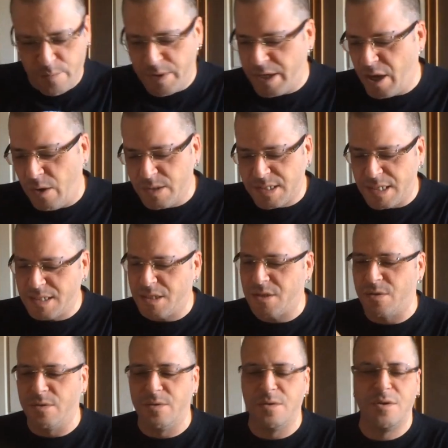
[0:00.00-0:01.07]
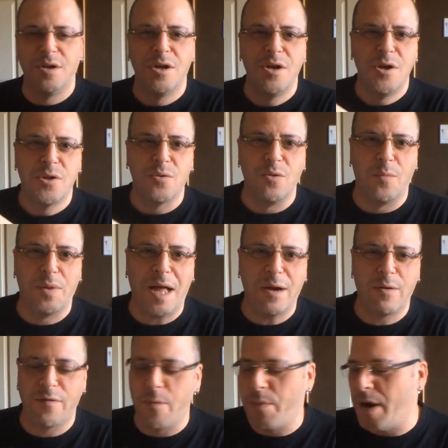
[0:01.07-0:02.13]
but he always sends it through a
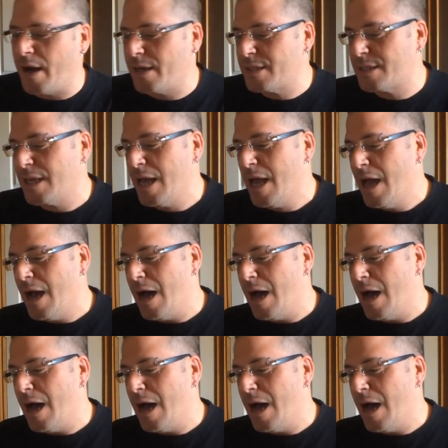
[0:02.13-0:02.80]
Black River box.